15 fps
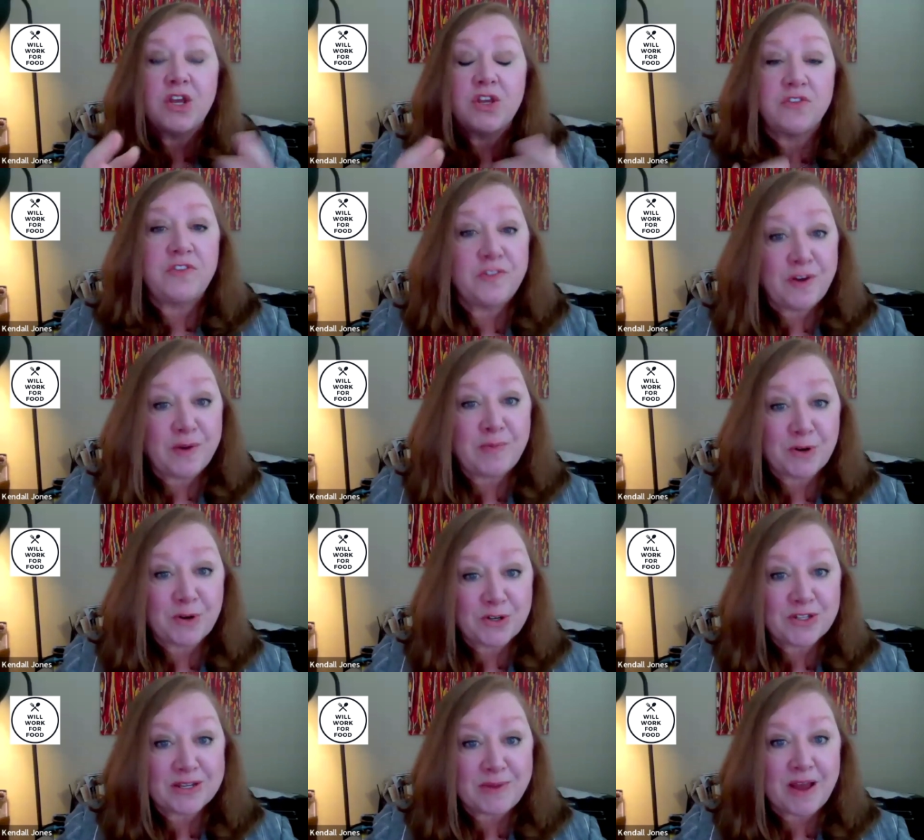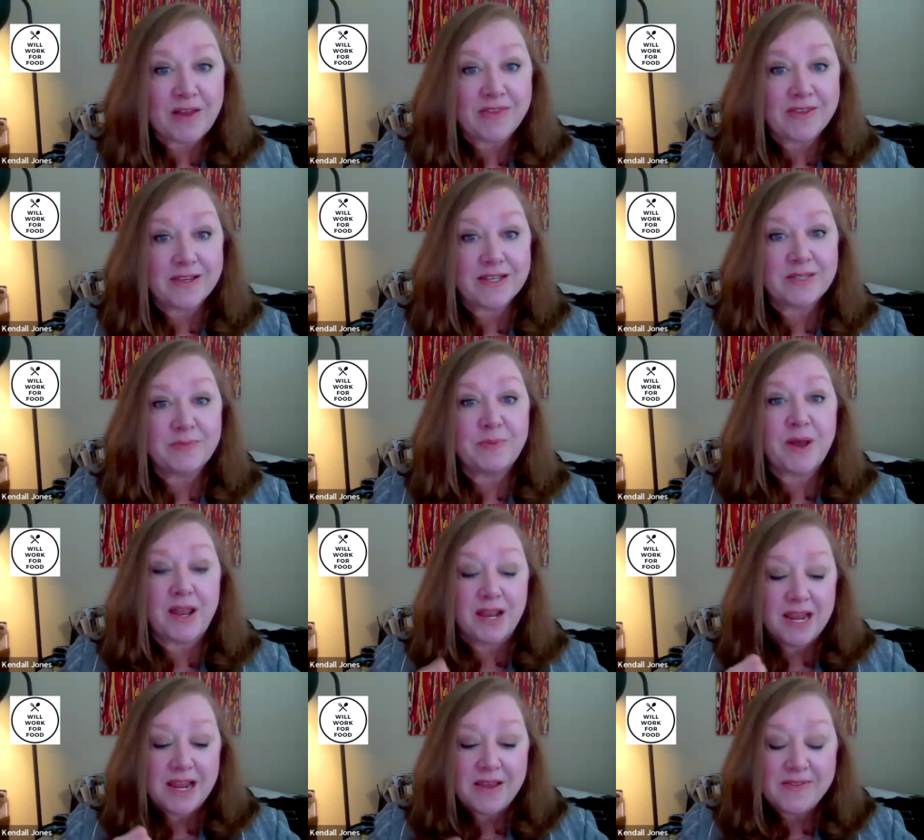you feel very personally about this,
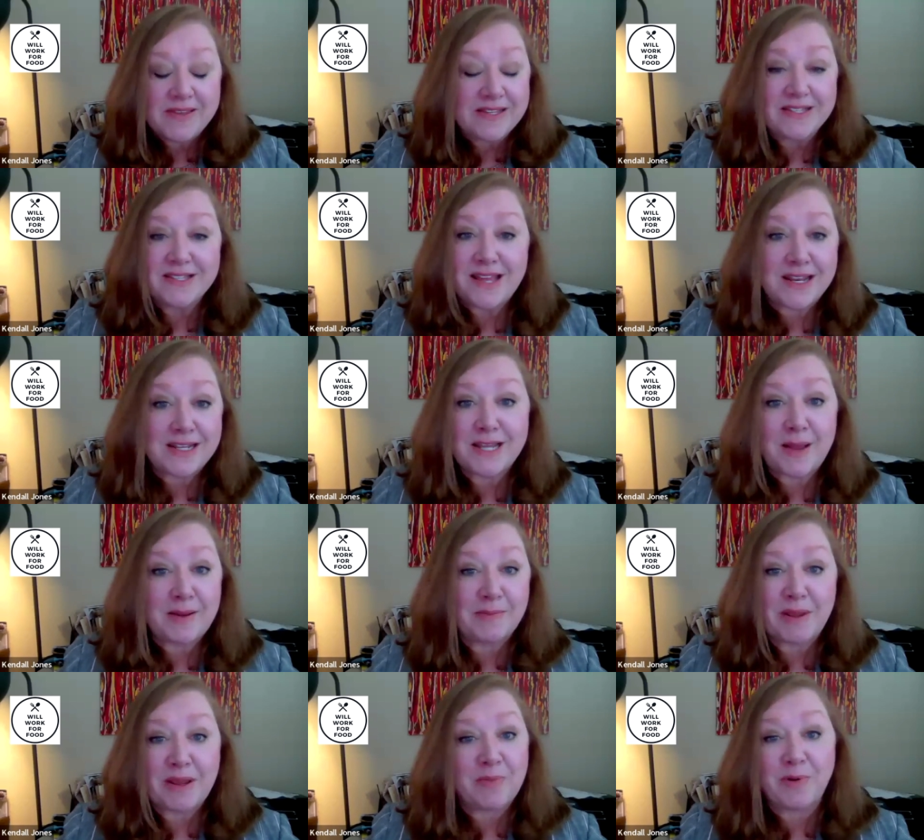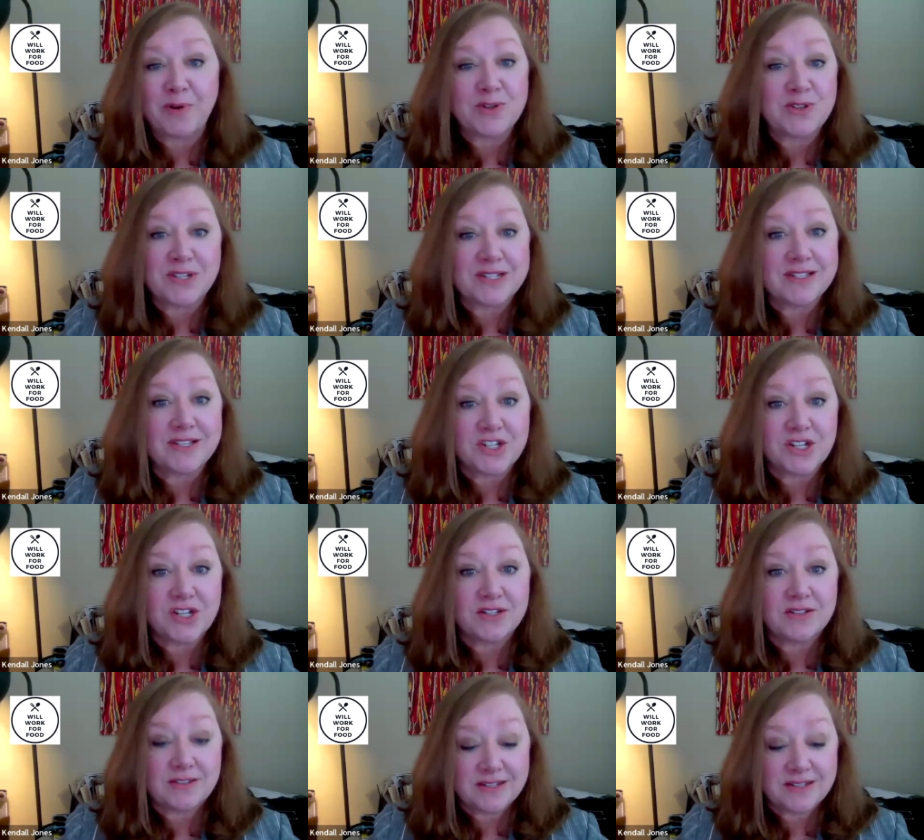but this is not a time to make a personal decision.